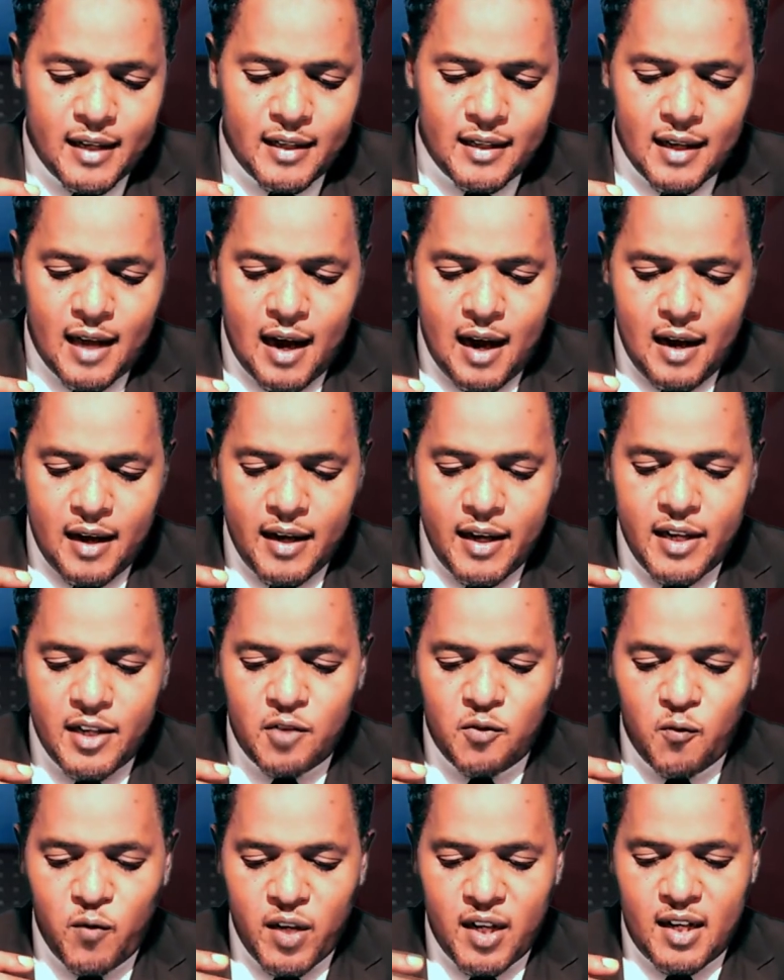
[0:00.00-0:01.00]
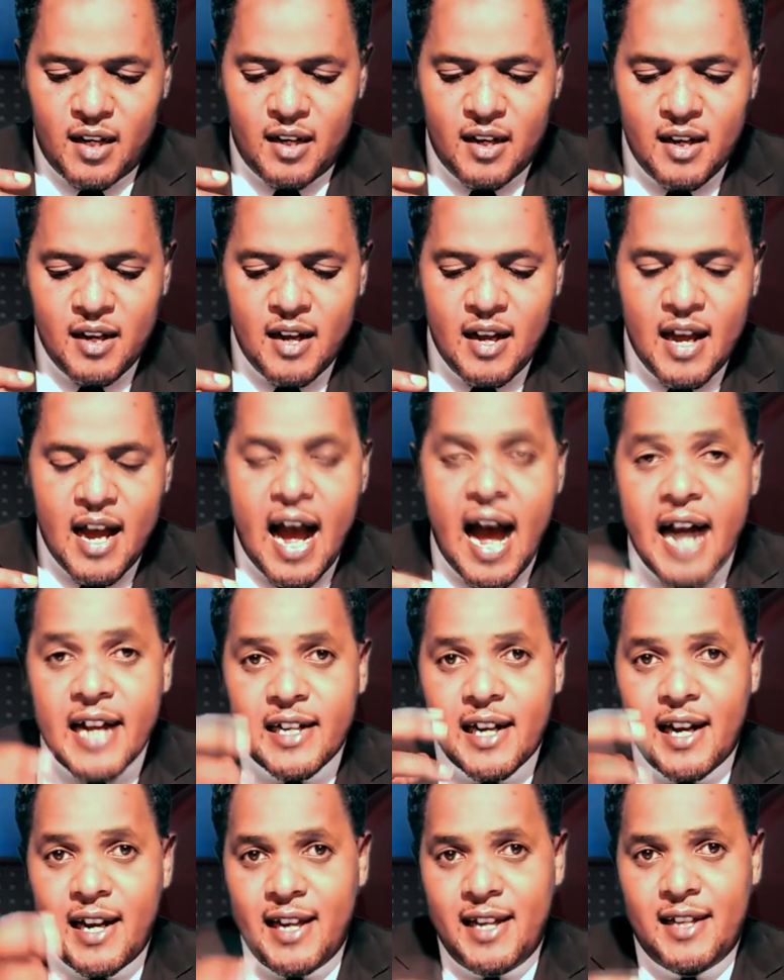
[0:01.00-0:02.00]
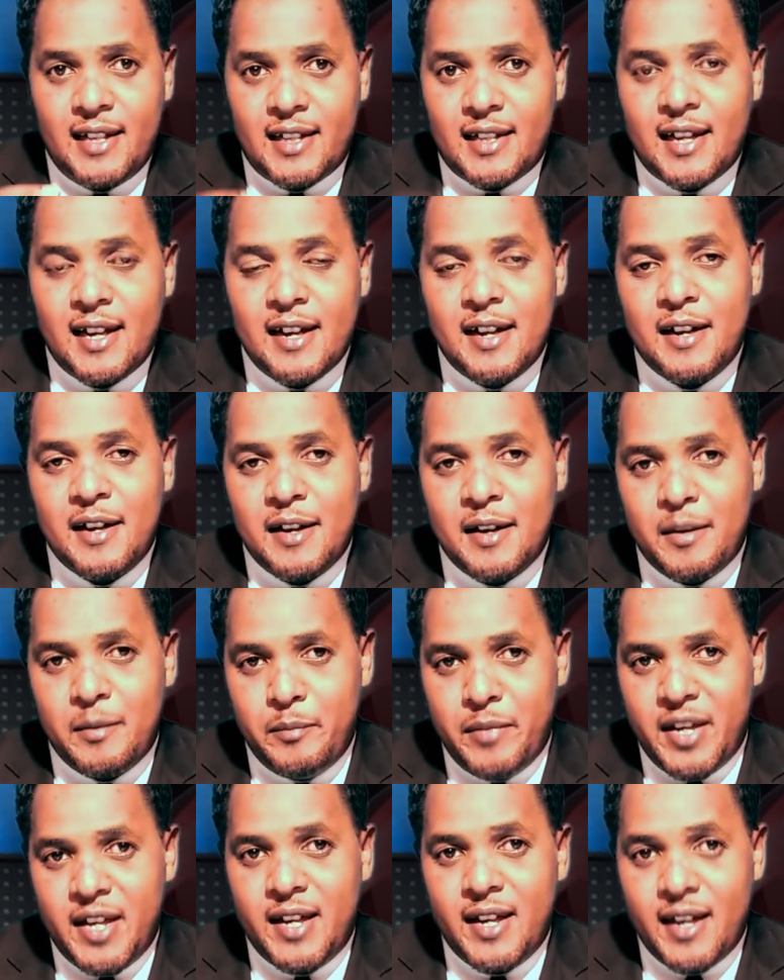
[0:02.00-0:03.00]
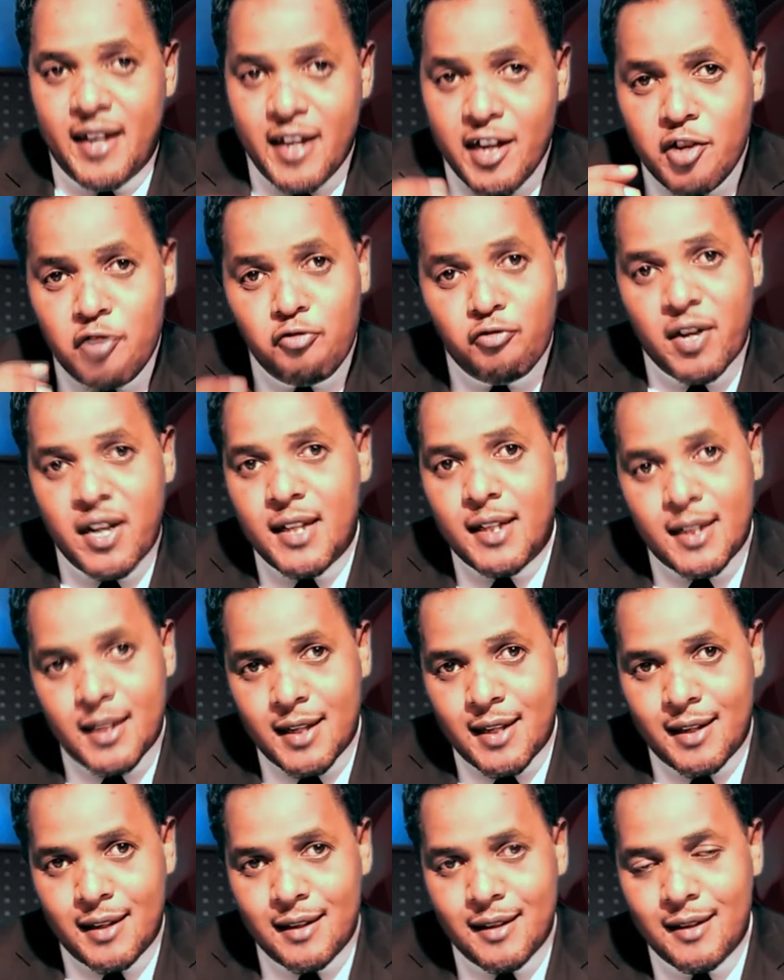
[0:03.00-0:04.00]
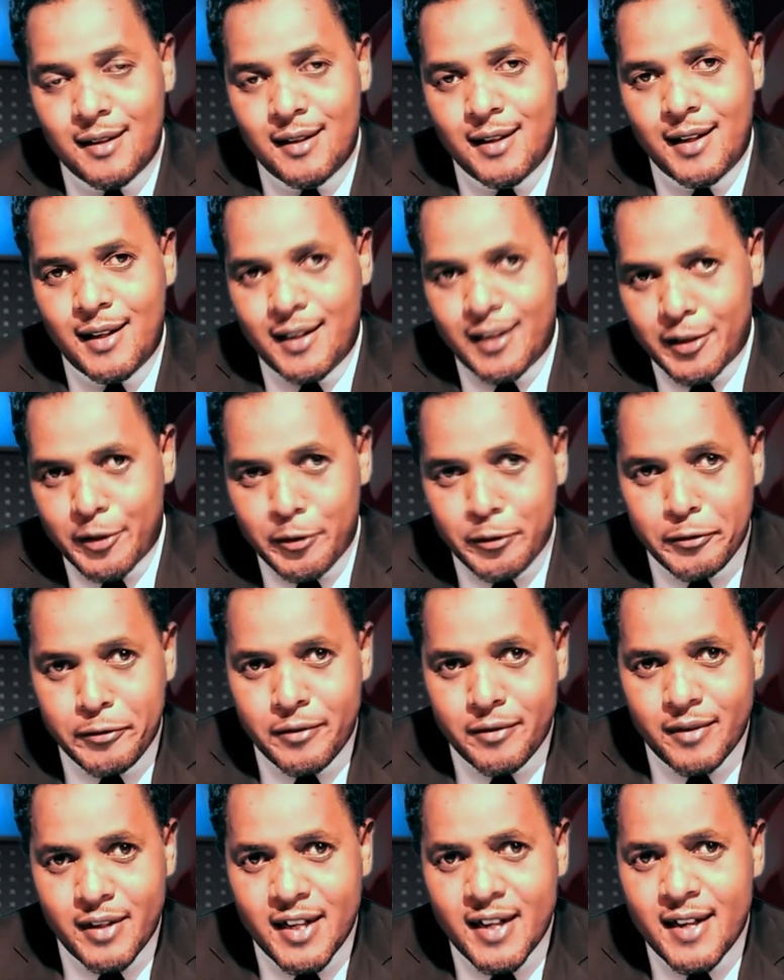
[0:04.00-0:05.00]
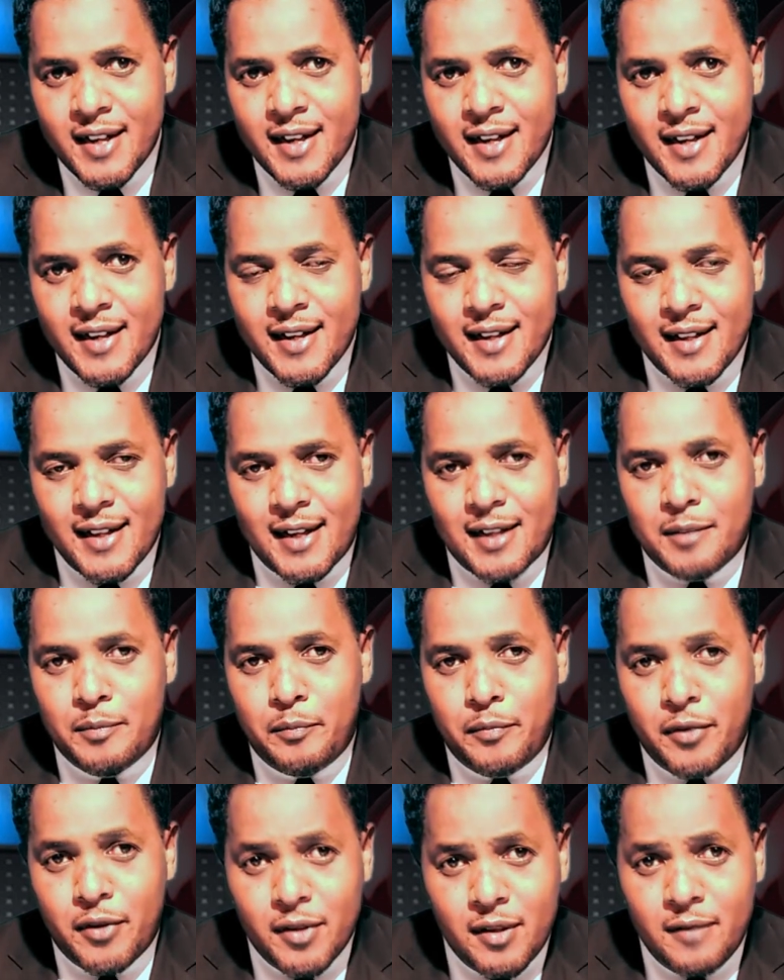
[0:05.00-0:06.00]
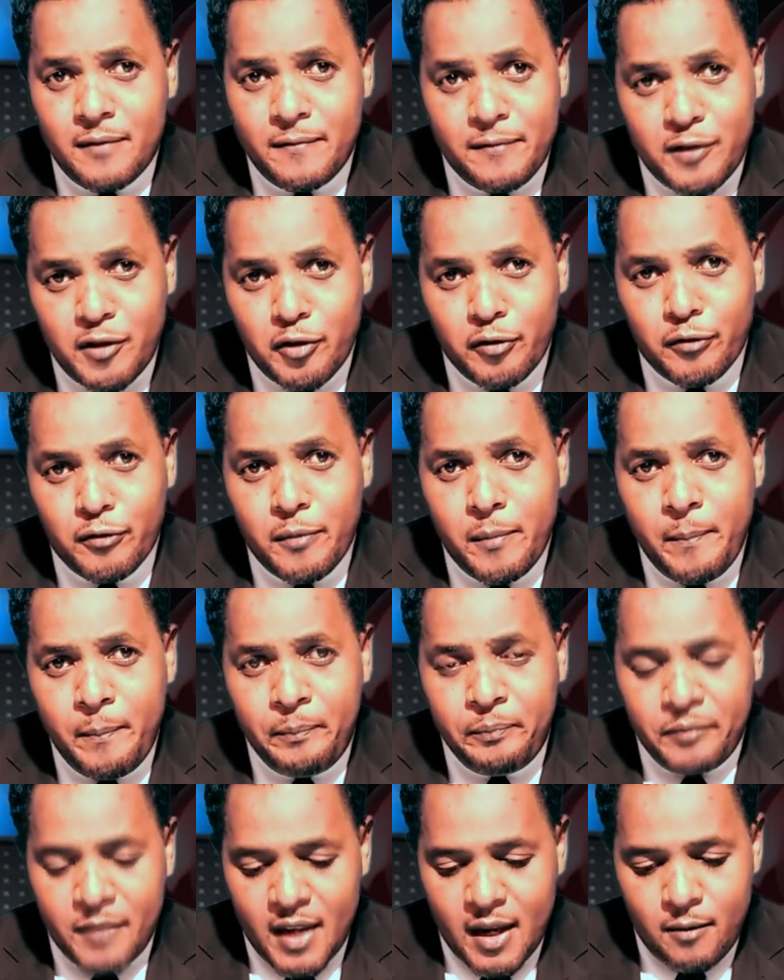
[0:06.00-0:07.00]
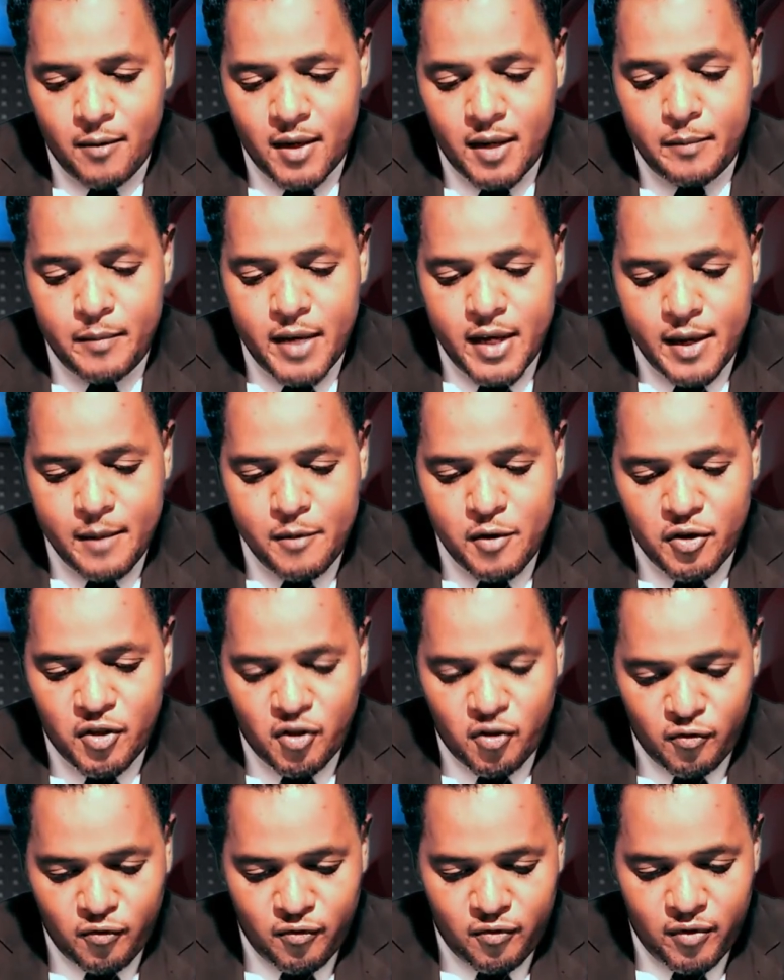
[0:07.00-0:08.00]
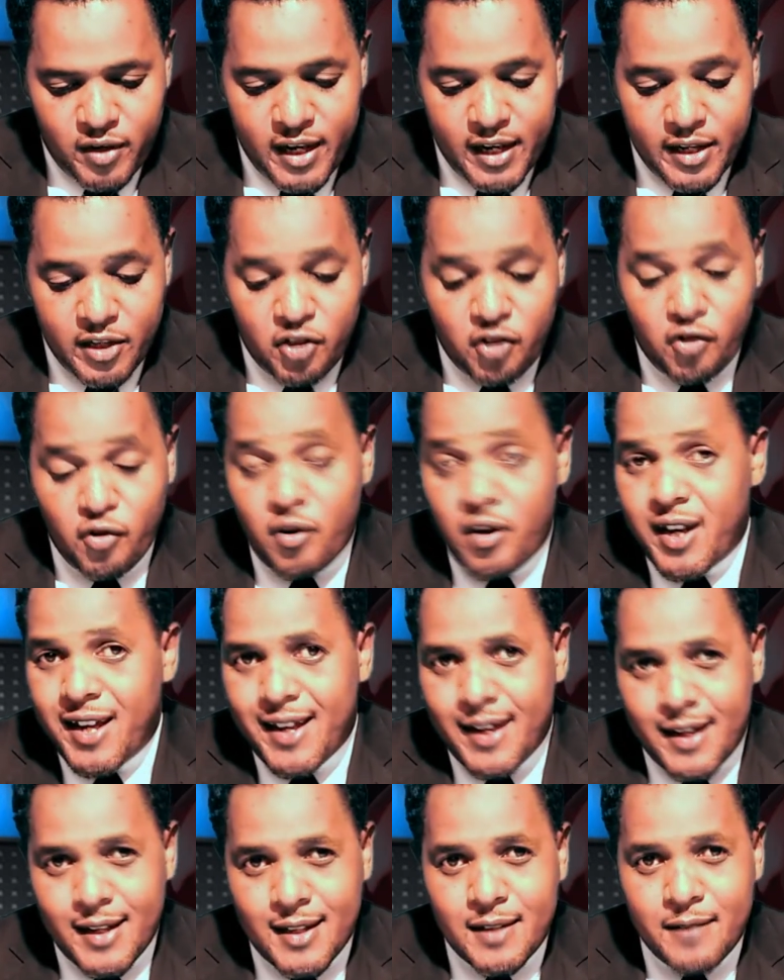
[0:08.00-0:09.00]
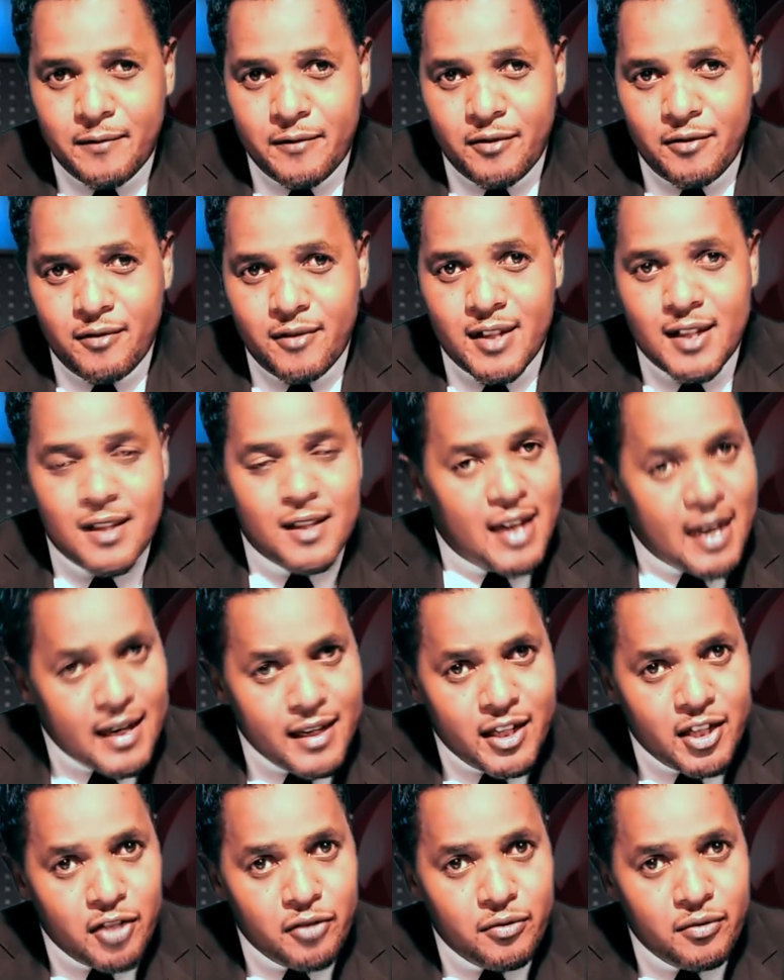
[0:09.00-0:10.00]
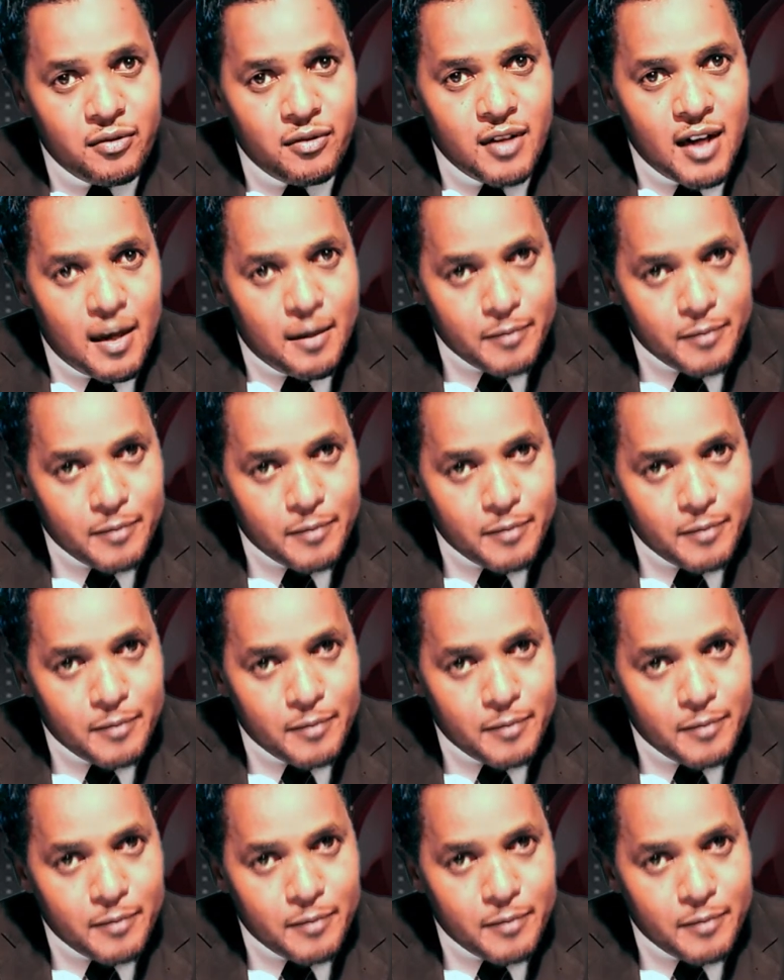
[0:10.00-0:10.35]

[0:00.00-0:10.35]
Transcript: that it will at least be interesting and good, that both of you will be able to enjoy its fruits. Thank you.